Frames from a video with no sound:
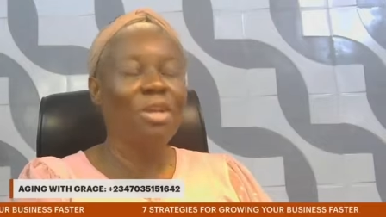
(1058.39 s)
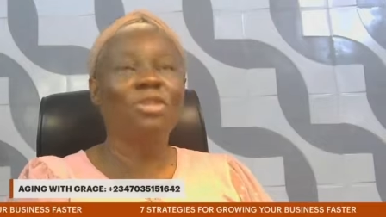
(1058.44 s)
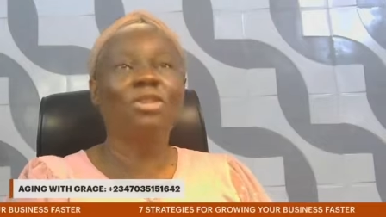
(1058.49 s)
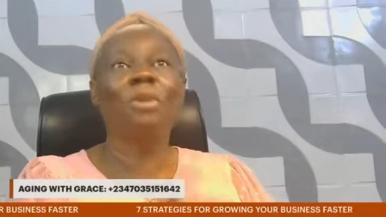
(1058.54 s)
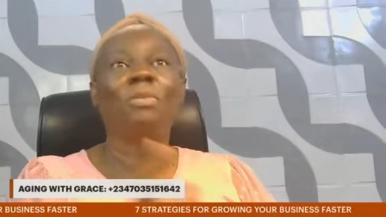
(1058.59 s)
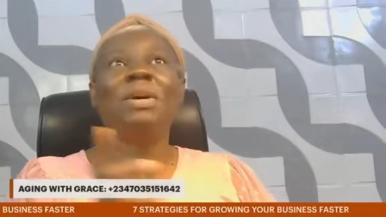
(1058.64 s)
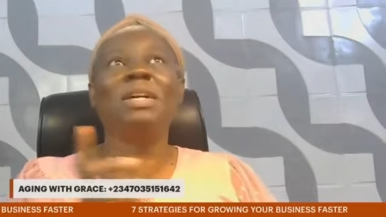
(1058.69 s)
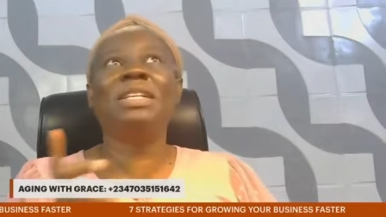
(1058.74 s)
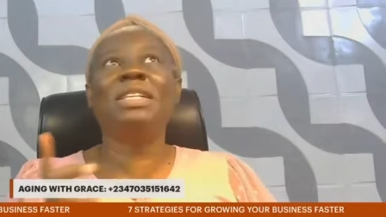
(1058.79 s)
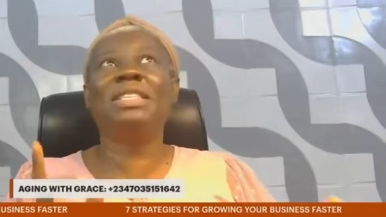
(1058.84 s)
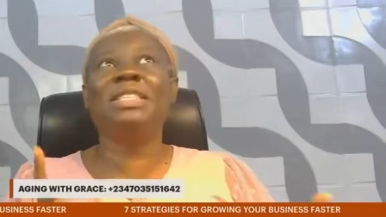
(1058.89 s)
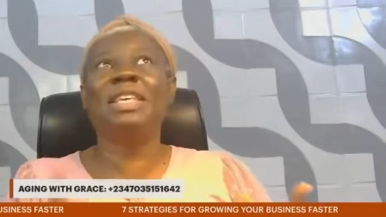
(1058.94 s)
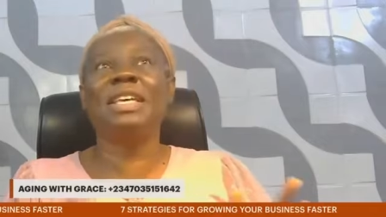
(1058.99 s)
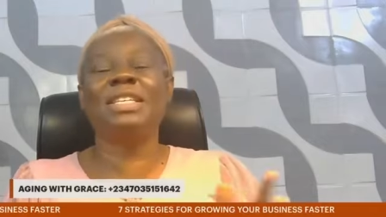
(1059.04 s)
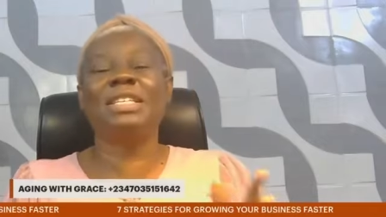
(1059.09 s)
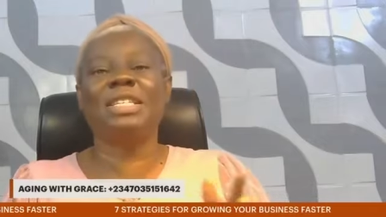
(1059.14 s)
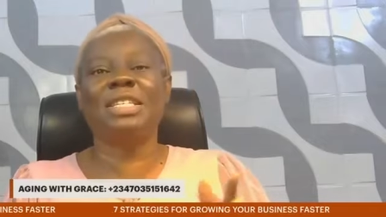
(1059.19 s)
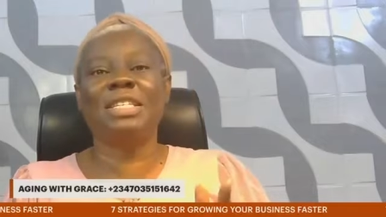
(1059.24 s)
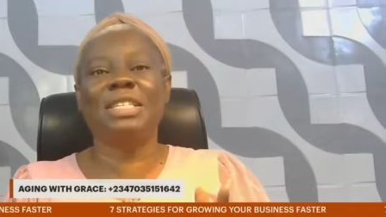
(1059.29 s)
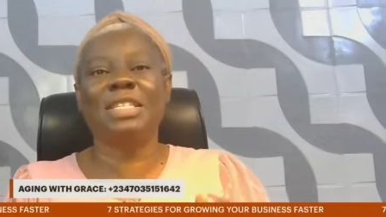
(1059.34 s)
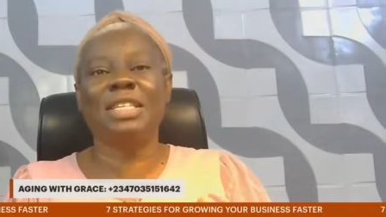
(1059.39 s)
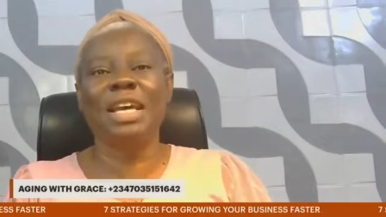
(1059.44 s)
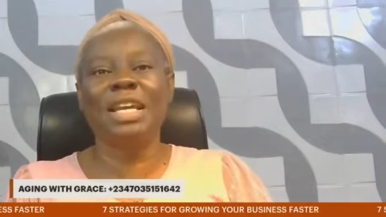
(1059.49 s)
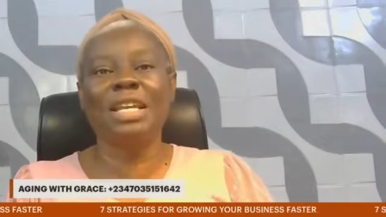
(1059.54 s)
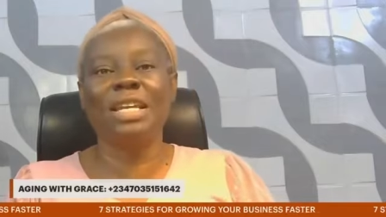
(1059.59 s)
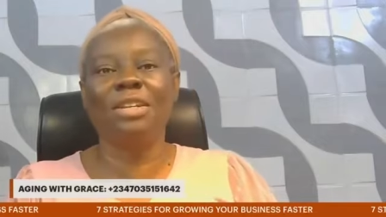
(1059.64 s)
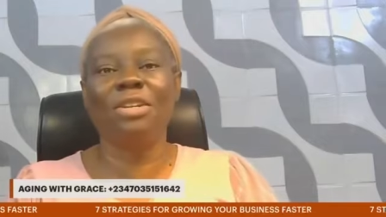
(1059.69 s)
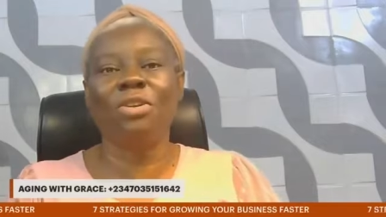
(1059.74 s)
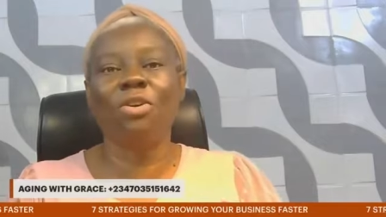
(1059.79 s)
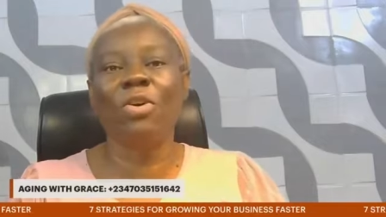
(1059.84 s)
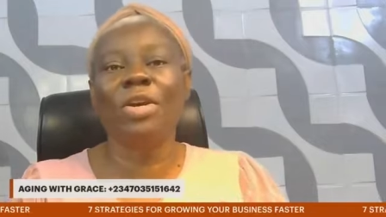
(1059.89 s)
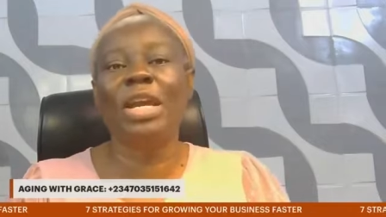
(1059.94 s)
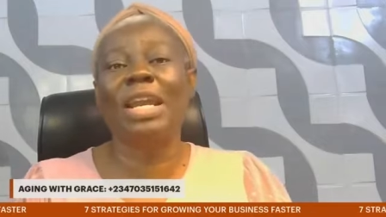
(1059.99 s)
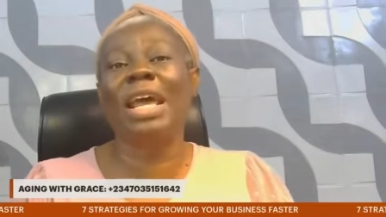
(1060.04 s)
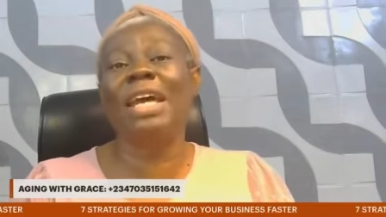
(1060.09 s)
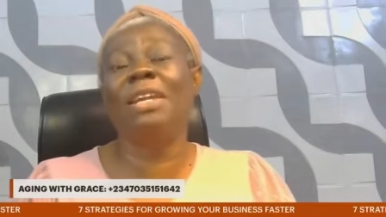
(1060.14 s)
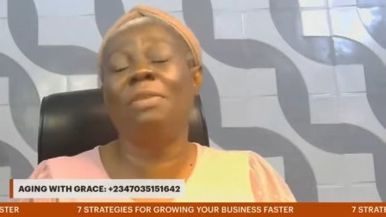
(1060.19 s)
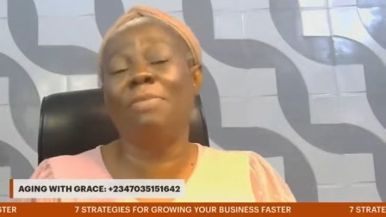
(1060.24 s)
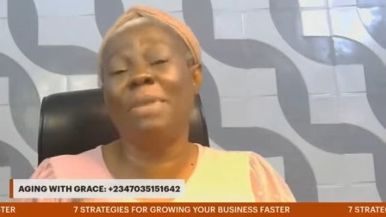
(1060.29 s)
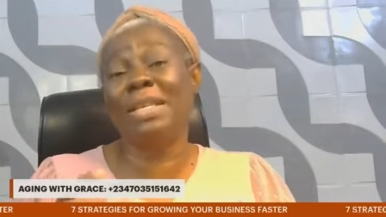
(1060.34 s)
Somebody says she's selling, okay,
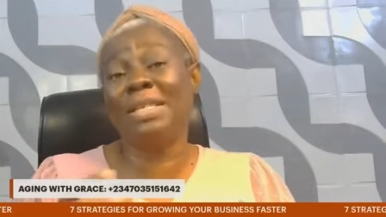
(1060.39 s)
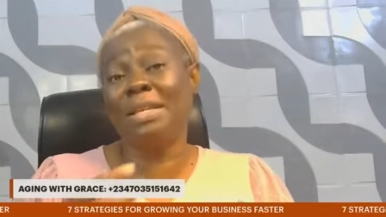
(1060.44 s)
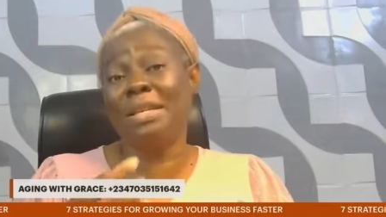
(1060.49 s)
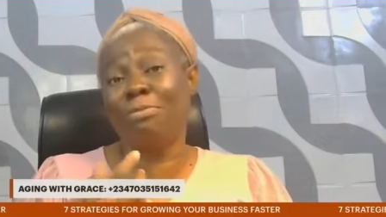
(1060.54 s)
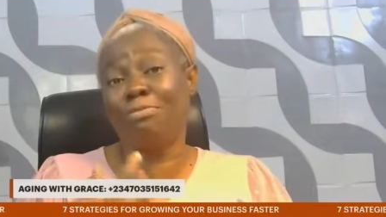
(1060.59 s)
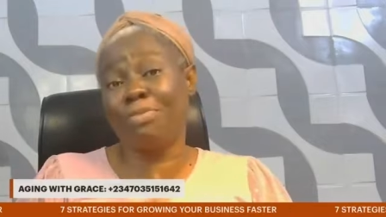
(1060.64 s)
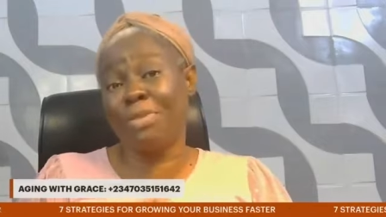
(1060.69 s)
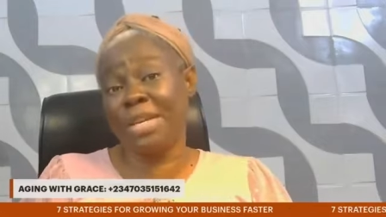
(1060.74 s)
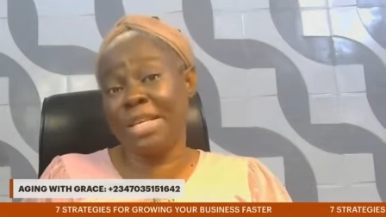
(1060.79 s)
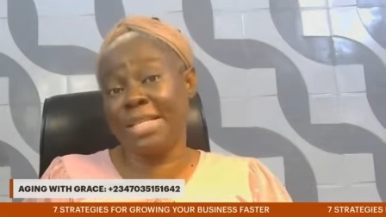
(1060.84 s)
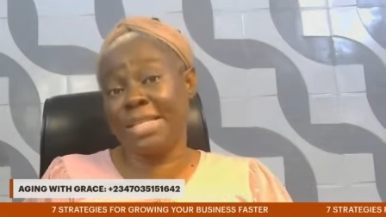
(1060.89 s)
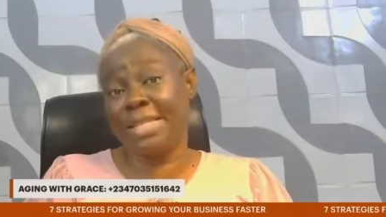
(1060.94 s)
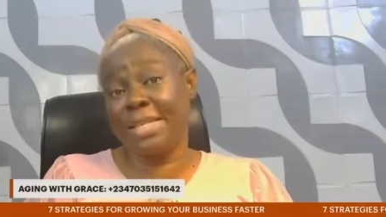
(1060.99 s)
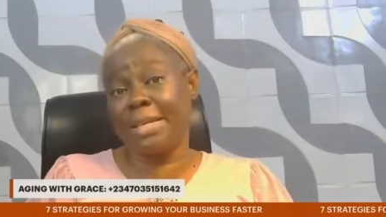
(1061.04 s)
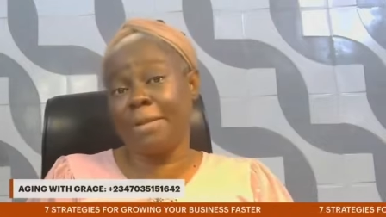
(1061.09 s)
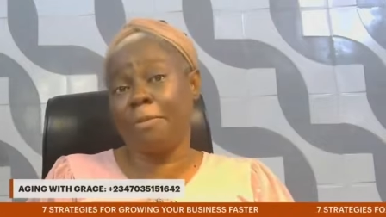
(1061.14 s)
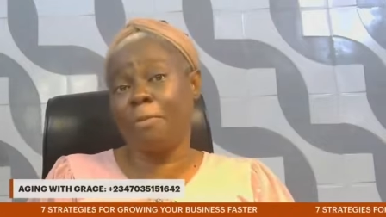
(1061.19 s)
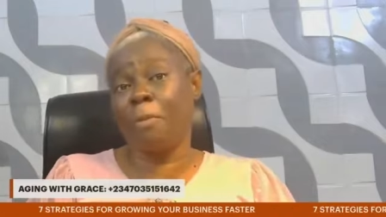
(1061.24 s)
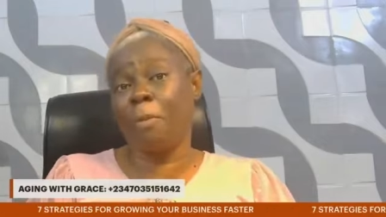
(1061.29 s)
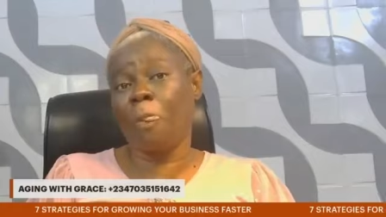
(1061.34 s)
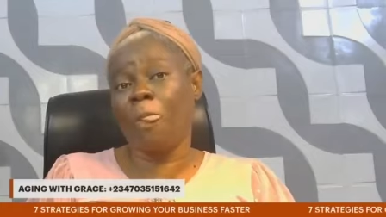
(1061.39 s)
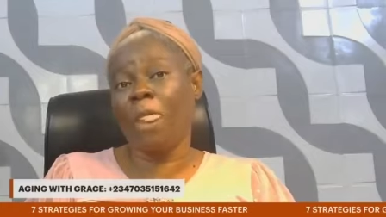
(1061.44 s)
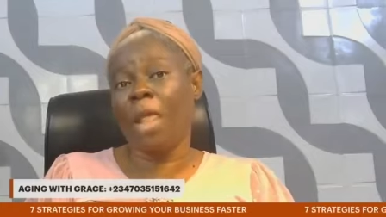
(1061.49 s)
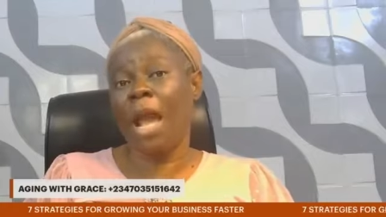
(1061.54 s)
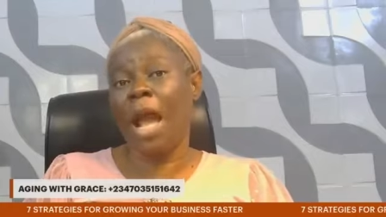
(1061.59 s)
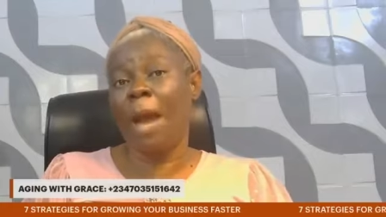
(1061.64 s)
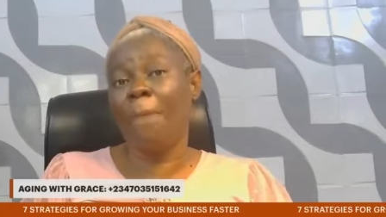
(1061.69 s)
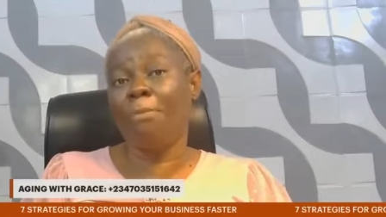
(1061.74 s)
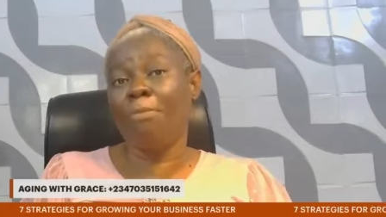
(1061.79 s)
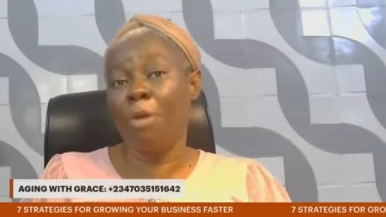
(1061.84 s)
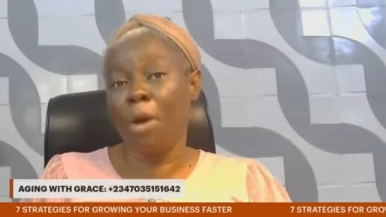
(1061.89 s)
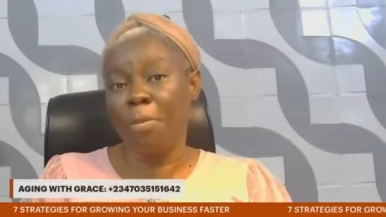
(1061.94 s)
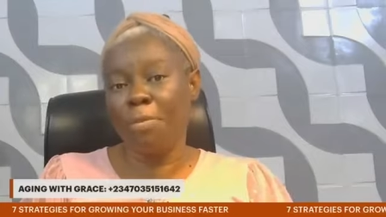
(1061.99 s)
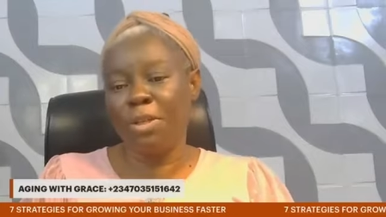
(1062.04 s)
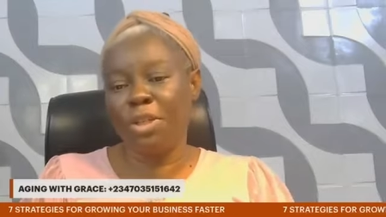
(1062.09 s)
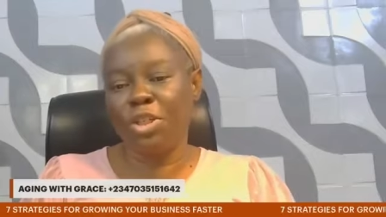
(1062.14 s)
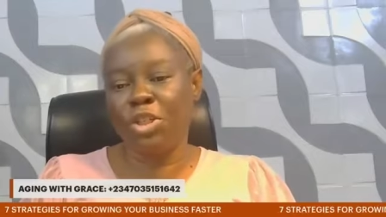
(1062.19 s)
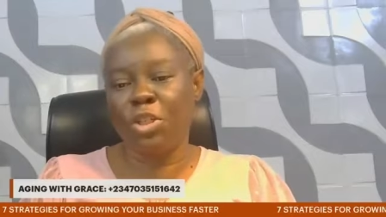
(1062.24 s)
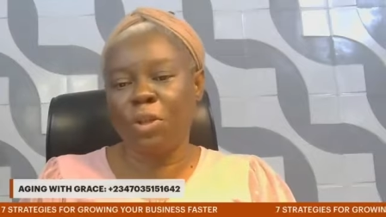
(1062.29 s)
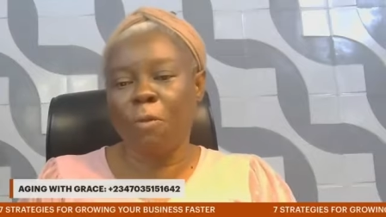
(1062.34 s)
like the person printing and
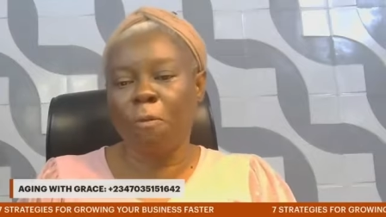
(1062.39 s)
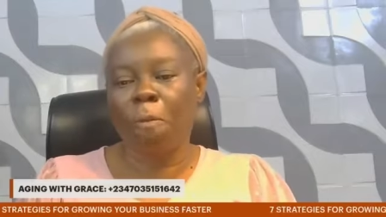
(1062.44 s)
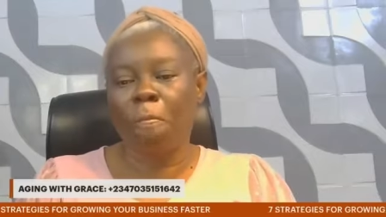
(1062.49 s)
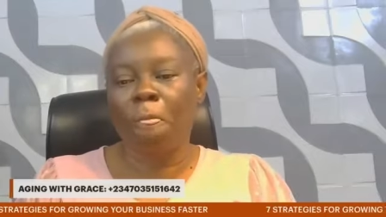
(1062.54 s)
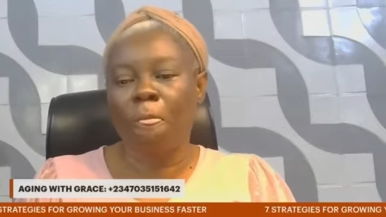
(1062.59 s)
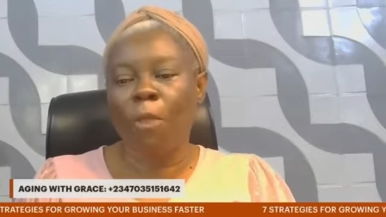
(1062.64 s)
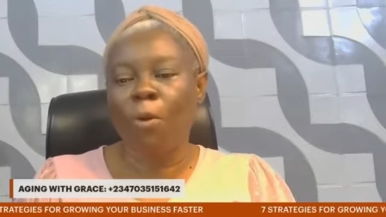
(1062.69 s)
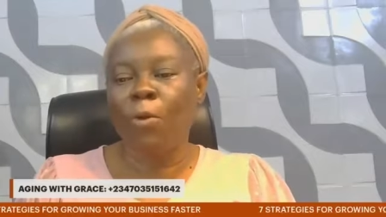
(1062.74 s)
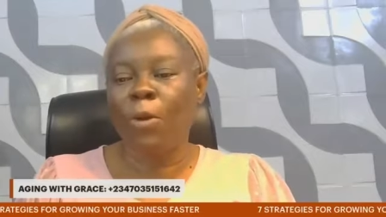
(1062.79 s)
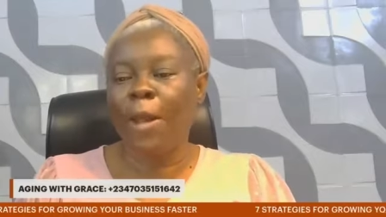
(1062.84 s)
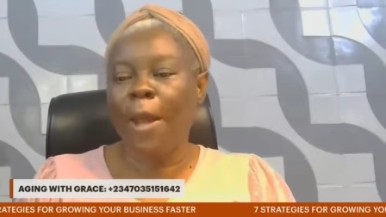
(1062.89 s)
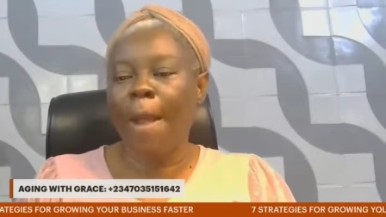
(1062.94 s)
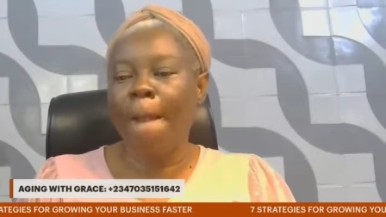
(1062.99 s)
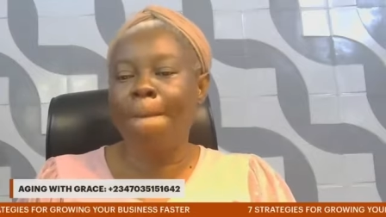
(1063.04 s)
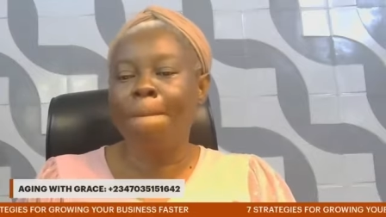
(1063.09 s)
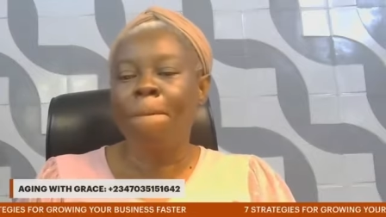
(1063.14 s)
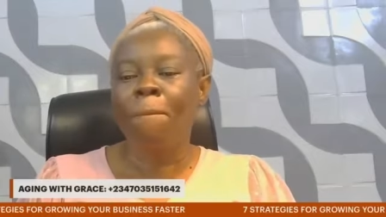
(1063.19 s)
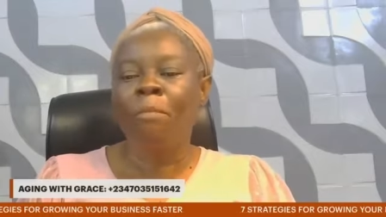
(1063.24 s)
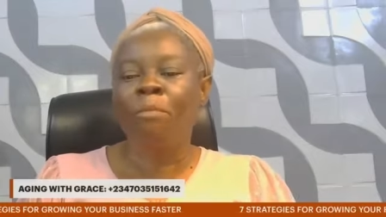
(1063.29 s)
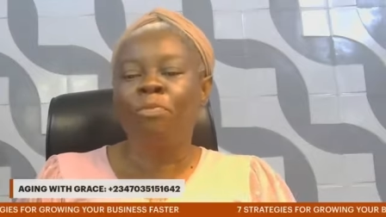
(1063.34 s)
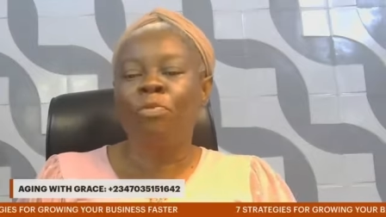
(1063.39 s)
publishing, okay?